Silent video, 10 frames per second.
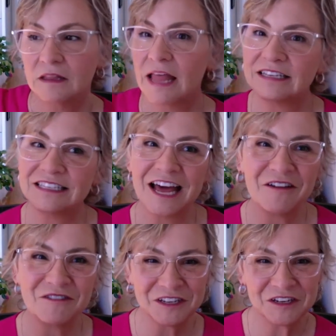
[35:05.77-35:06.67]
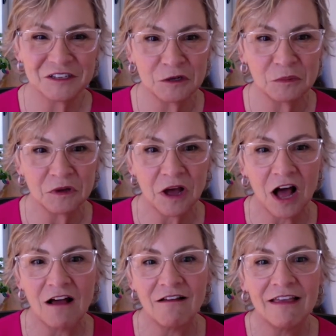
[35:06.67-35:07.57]
Last night I was on a Zoom
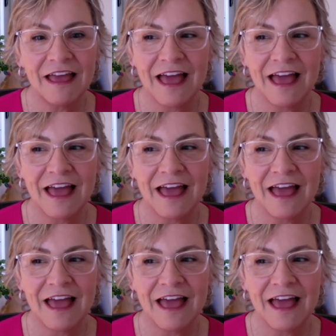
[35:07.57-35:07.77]
call